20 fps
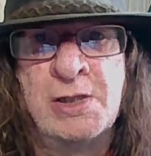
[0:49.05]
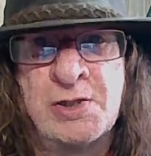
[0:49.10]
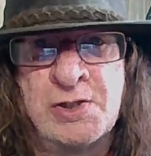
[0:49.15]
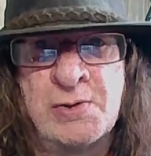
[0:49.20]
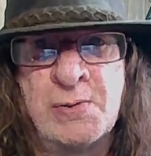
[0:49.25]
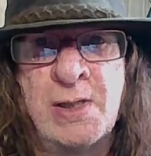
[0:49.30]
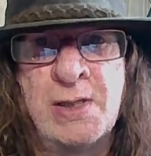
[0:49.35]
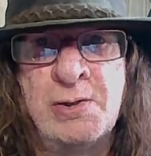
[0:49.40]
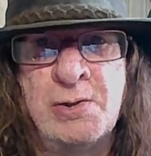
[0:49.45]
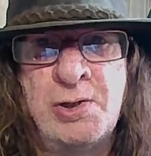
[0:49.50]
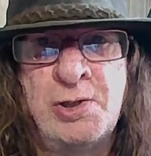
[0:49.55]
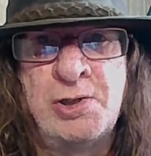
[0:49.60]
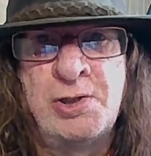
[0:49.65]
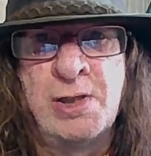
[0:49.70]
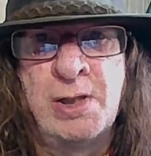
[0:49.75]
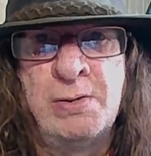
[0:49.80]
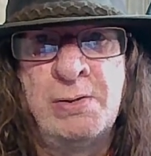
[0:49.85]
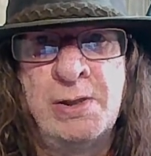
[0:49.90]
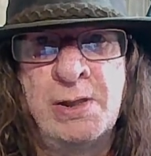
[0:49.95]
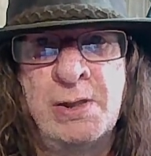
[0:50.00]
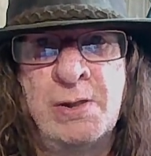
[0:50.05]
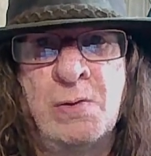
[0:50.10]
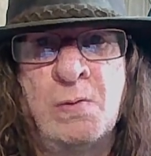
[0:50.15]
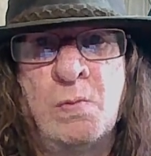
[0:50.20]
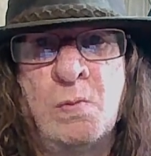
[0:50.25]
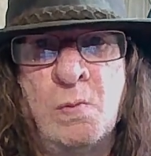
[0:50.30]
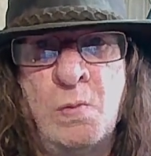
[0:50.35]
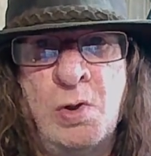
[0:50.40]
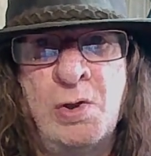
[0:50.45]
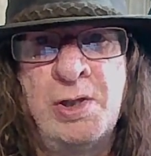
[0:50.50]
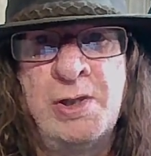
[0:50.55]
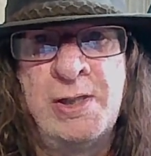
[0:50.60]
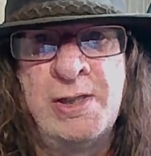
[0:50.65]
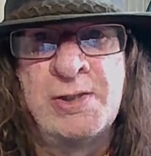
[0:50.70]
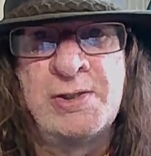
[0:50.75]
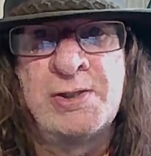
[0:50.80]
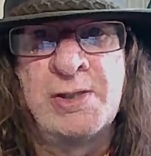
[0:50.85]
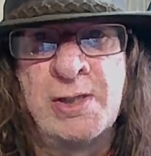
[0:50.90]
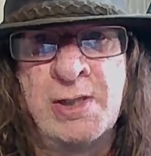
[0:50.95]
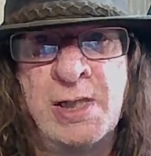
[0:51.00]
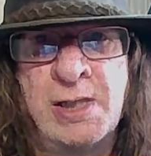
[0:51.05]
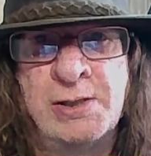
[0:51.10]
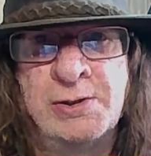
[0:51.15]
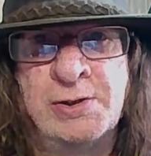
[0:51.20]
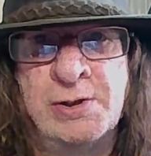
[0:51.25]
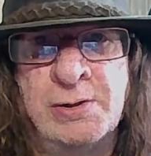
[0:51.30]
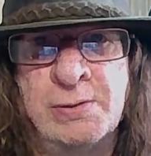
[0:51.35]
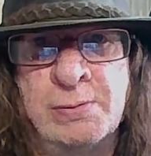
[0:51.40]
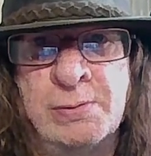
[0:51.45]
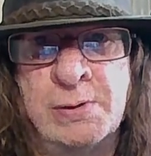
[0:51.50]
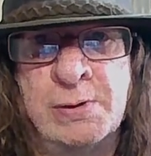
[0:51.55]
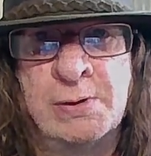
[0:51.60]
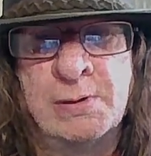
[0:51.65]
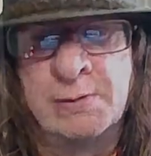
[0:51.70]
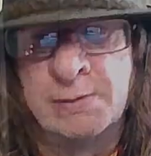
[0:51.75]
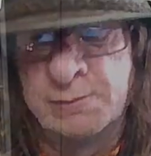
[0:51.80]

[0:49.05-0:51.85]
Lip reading: So I'm going to show you what it is that I do.